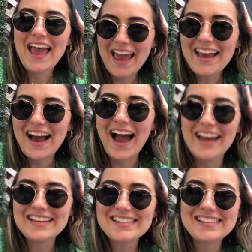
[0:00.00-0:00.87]
Hey
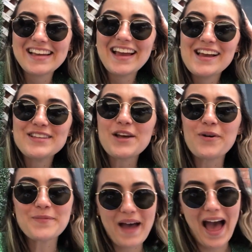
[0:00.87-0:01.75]
guys,
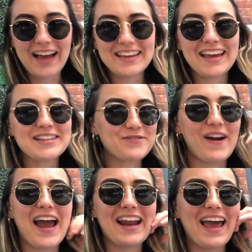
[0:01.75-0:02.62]
so we're back, it's
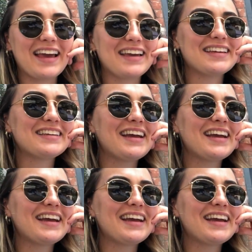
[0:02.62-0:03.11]
Friday,